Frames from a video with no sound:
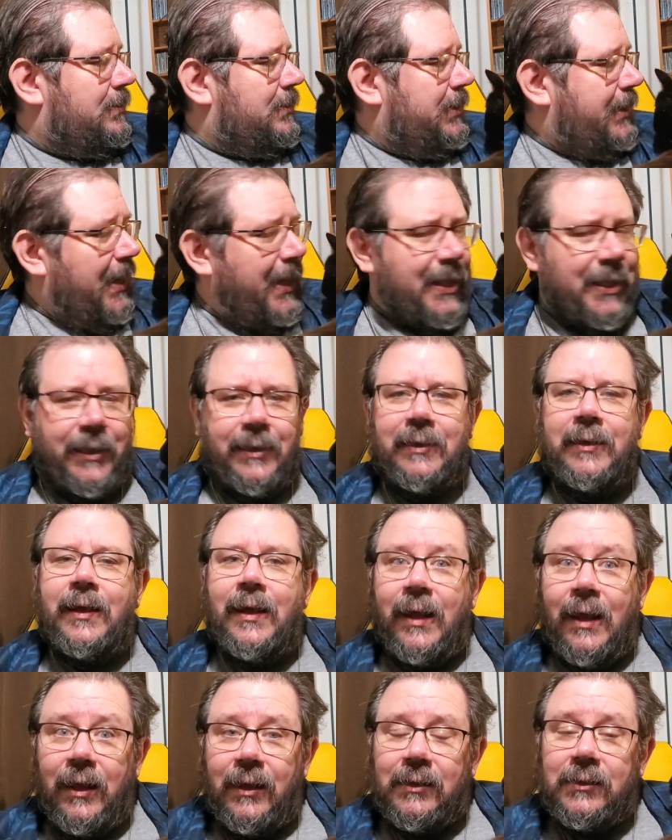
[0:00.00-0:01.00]
Yeah,
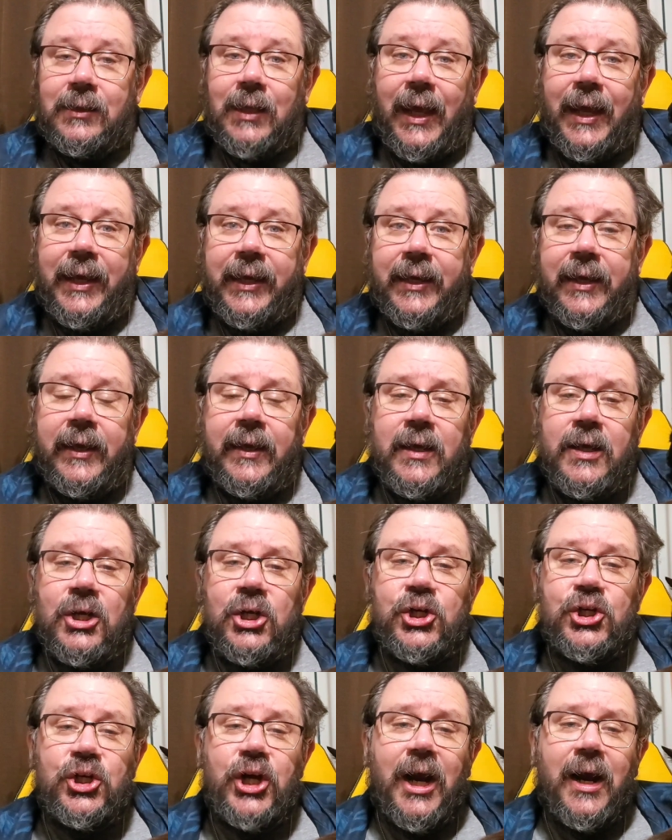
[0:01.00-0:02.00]
like,
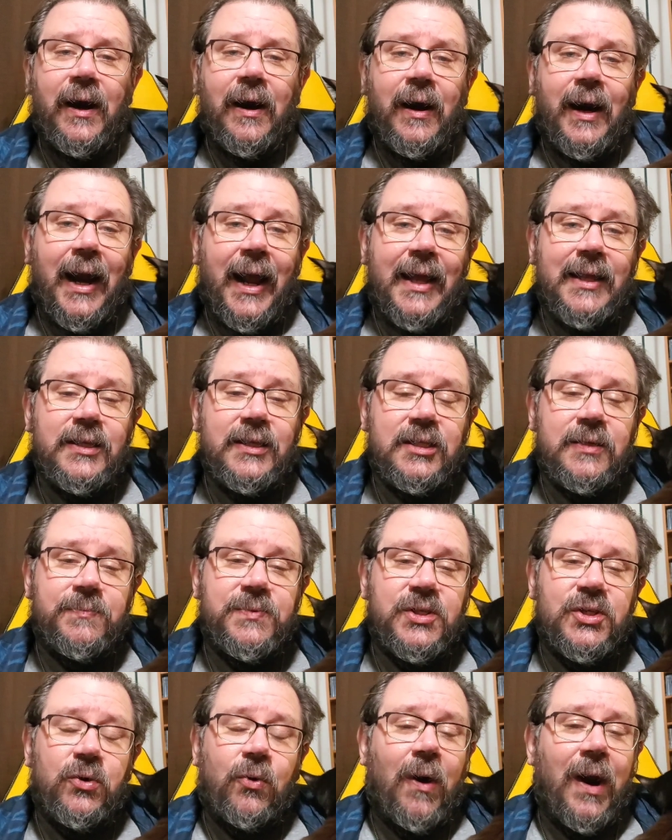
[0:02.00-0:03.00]
share, and
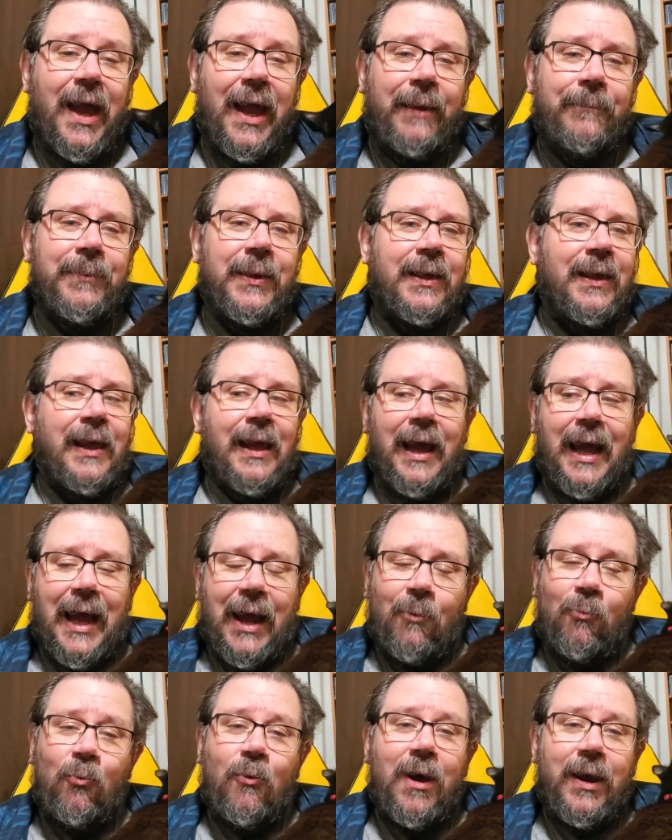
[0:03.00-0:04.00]
subscribe.
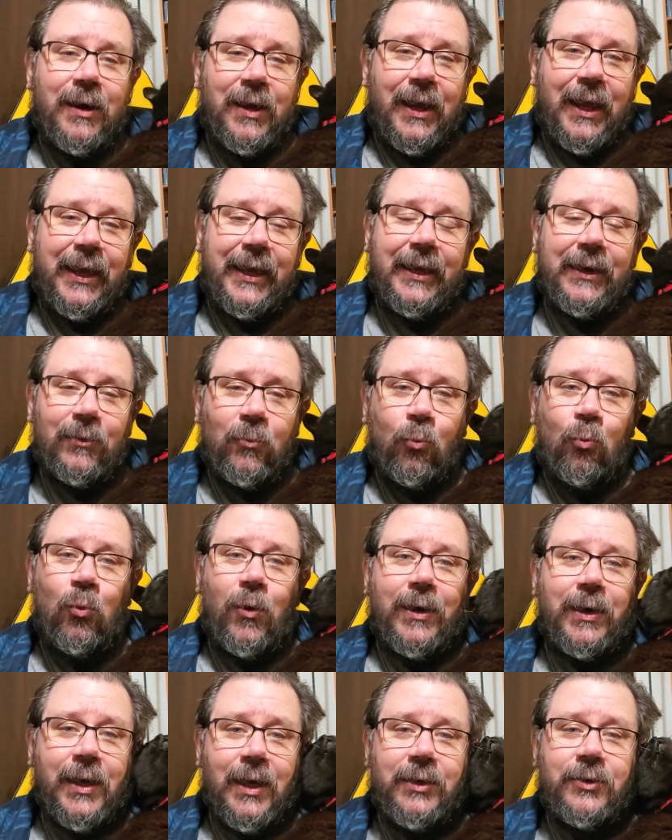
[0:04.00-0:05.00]
I want to hit
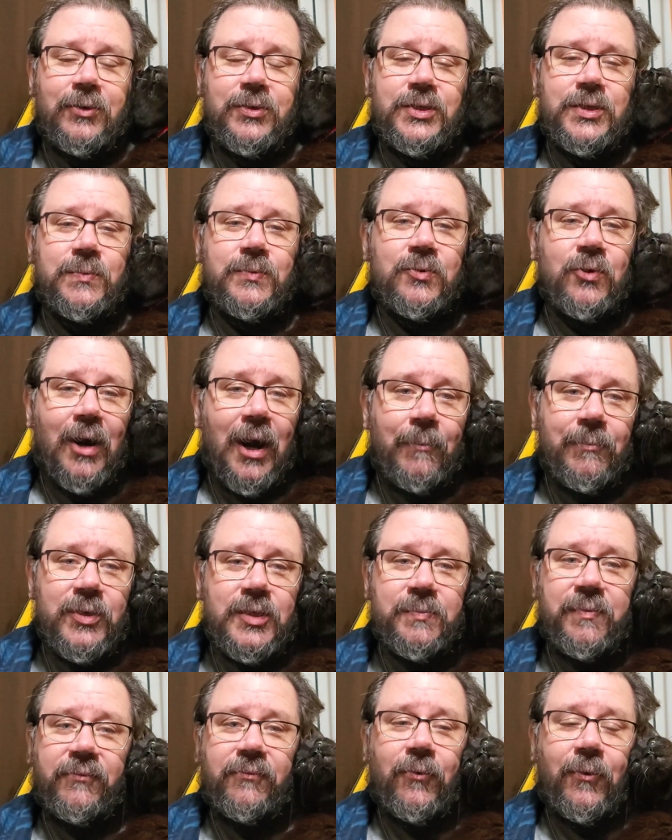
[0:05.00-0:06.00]
100
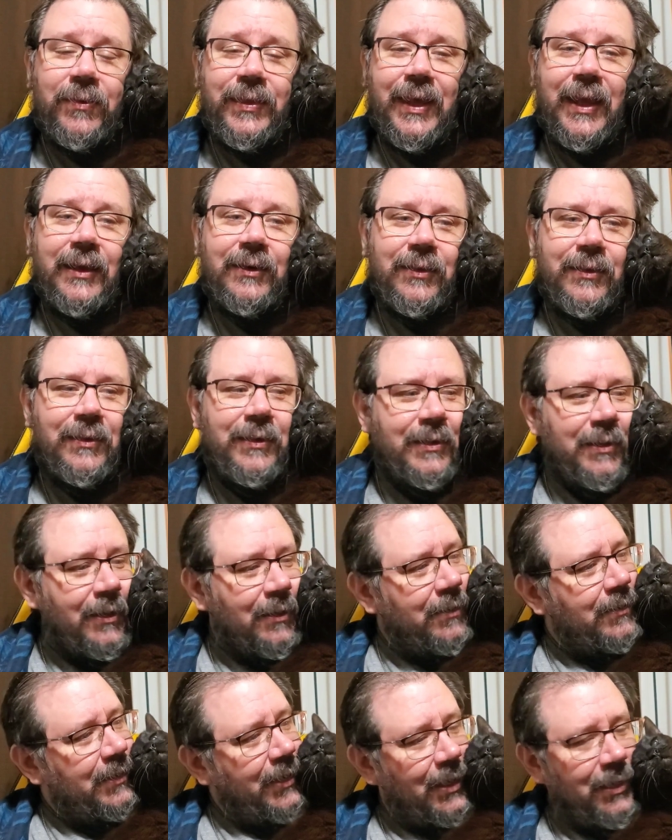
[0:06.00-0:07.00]
subscribers before the end of the
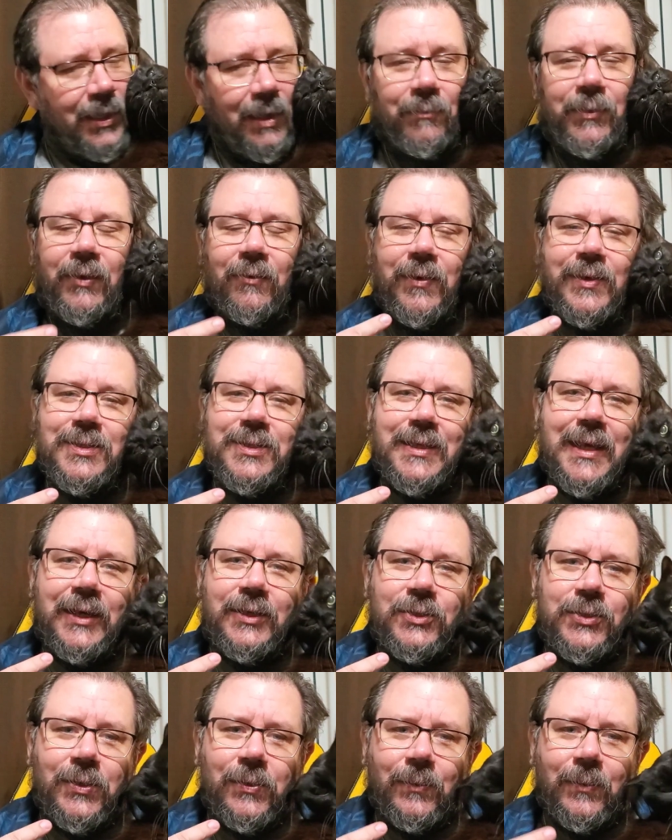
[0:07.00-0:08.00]
year. Yeah, Gimli wants
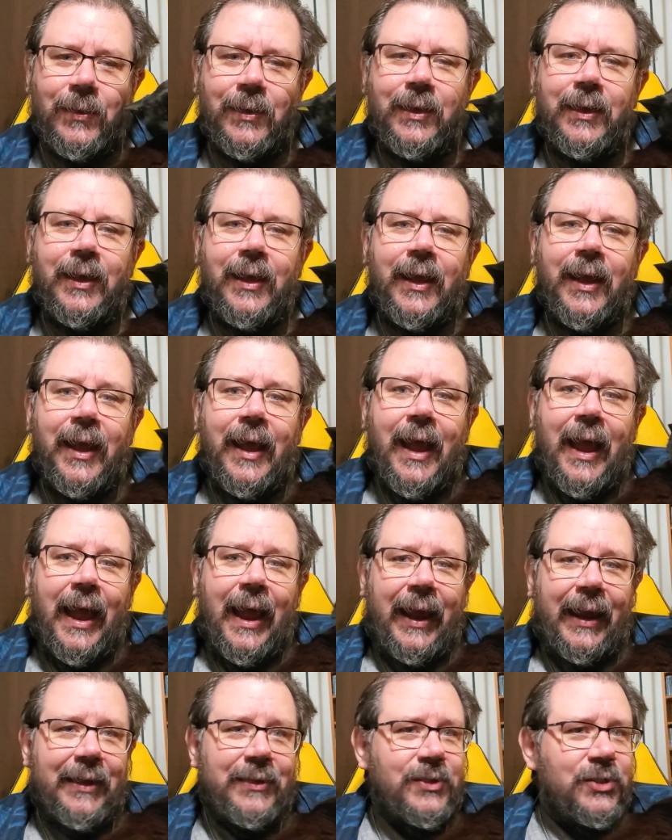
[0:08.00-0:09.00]
that too.
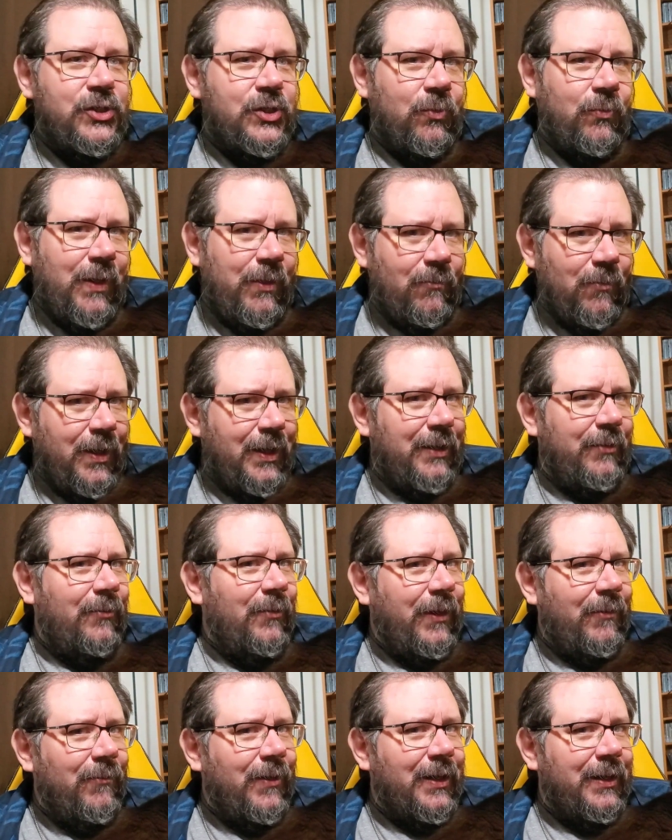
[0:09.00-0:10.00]
And so we want
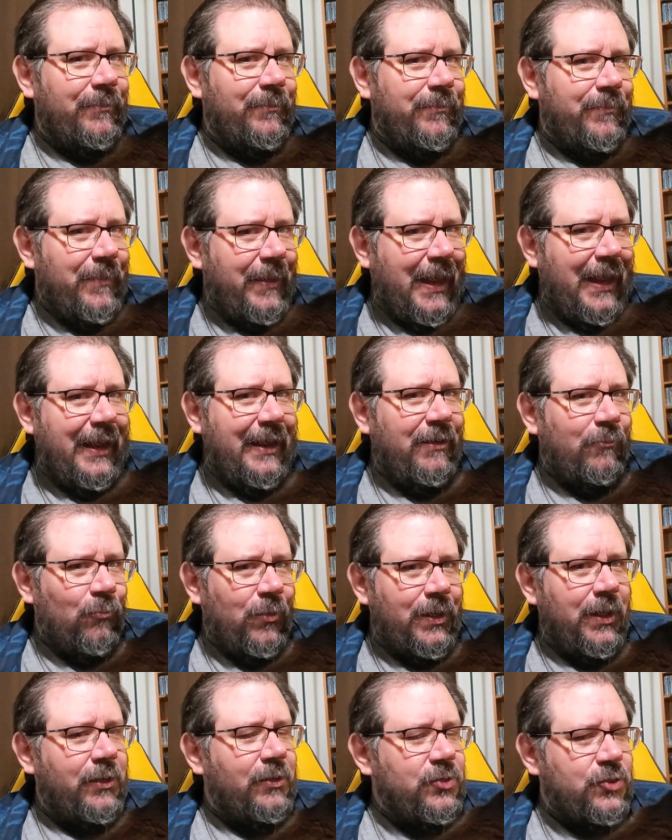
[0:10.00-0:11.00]
to hit
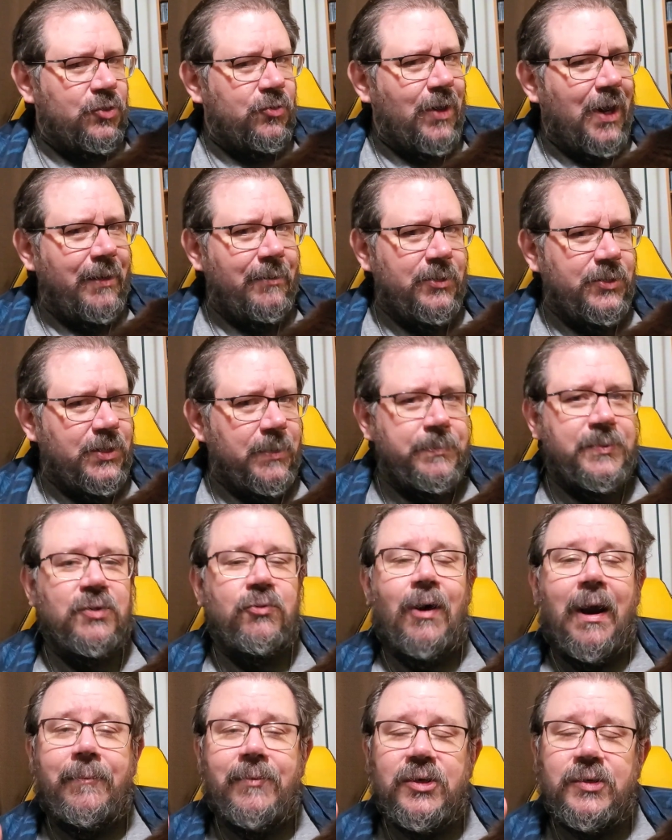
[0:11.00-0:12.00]
100
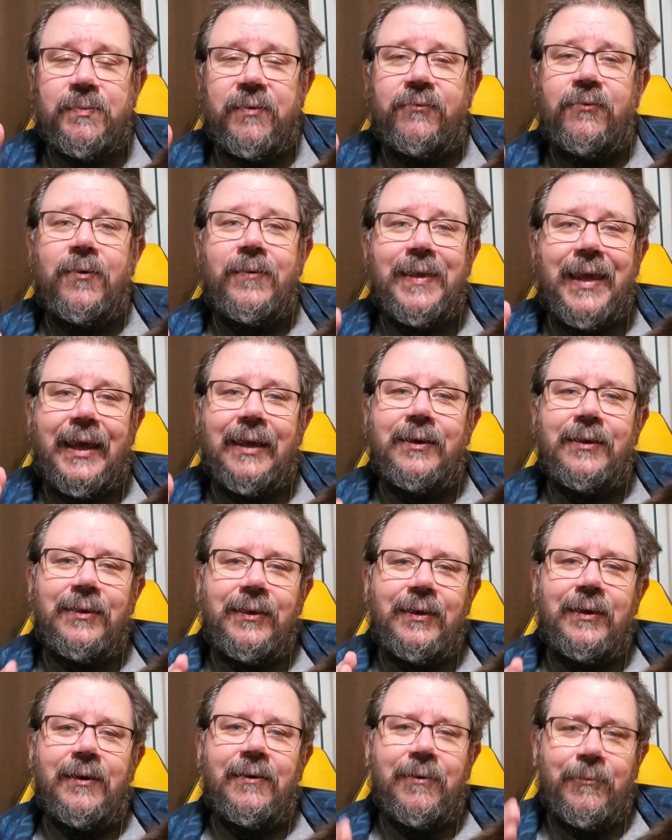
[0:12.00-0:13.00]
subscribers before the end of
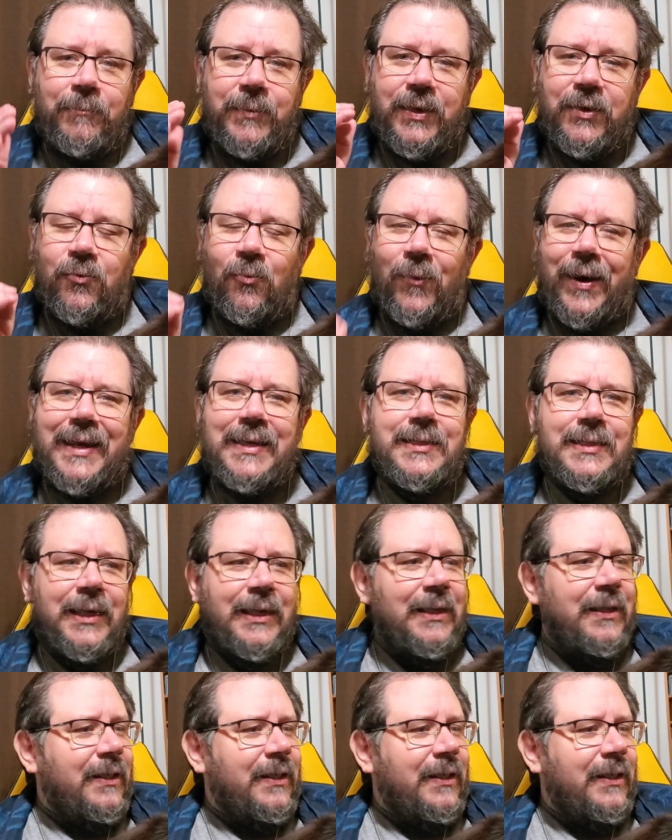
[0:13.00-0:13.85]
the year. It'd be great.